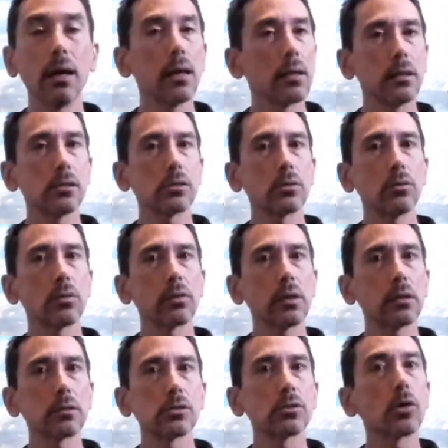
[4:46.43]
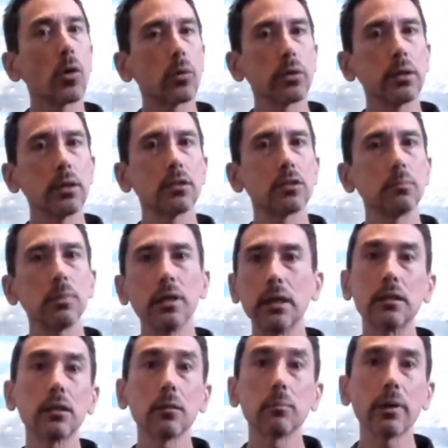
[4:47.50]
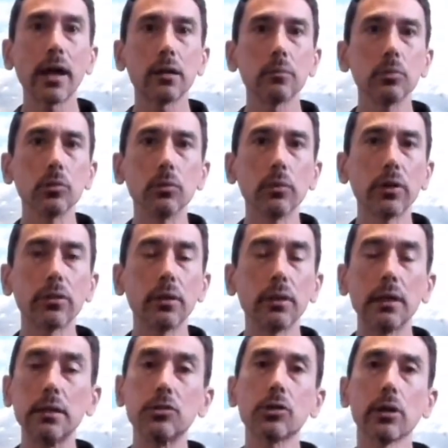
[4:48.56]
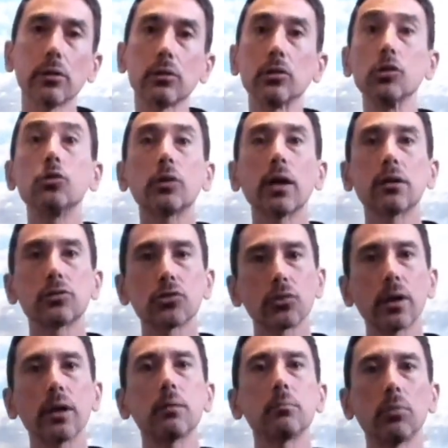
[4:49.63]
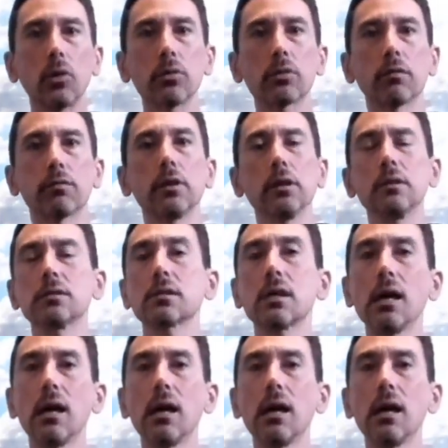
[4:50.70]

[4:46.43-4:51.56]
These two things don't need to be incompatible with each other. You can train both of these.